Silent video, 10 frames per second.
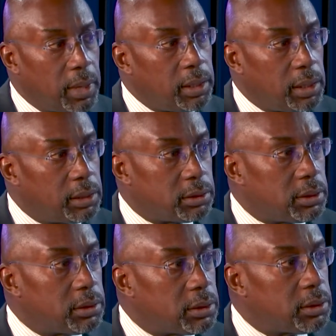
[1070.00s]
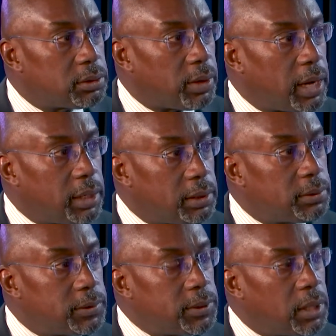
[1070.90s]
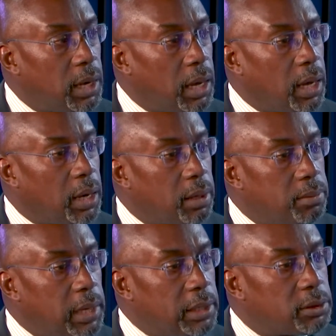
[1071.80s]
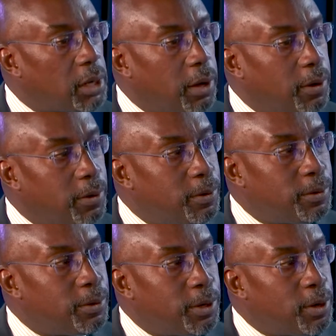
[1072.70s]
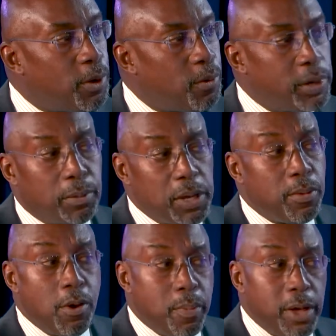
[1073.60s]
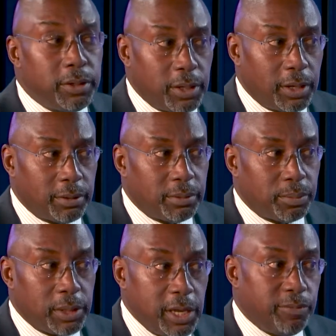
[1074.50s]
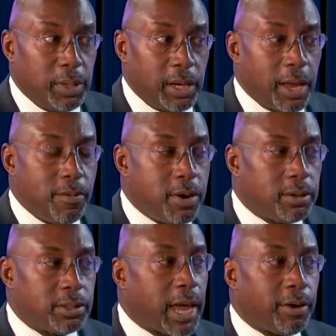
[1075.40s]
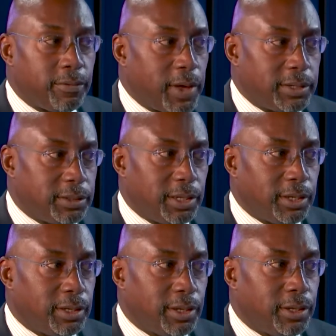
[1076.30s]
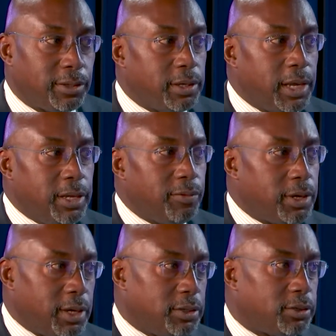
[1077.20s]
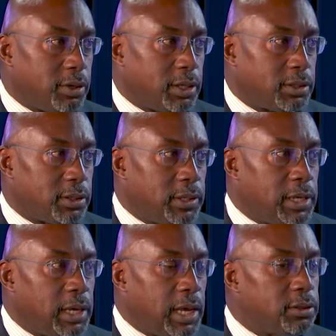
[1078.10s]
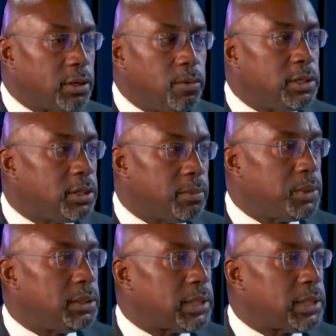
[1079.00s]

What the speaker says: many instances, right? And so when the people who built it, believe me, they weren't sacrificing any of their interests. And so we shouldn't be